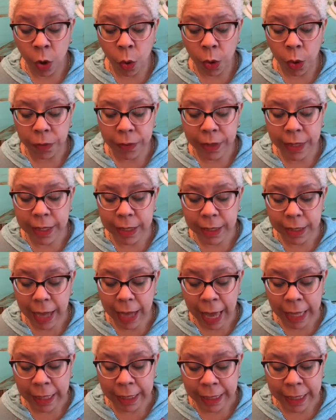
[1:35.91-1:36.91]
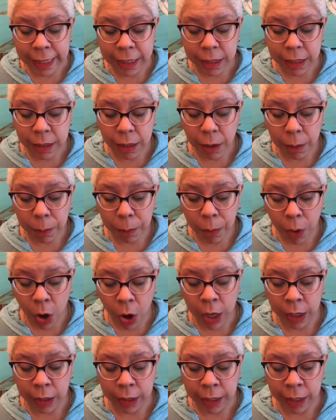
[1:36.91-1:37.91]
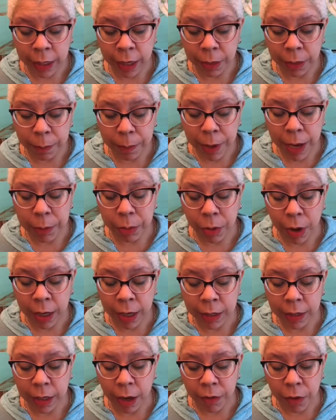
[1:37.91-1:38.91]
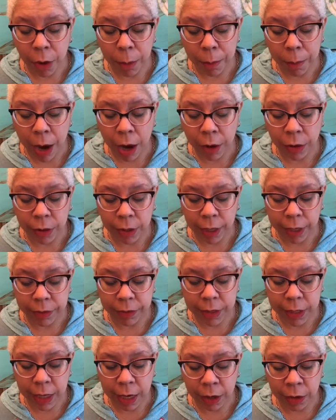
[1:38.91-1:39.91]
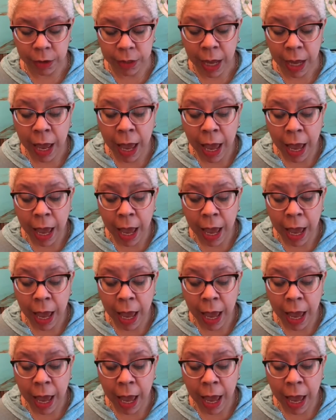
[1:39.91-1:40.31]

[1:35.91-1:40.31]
or if it is at least partly the byproduct of our modern lifestyles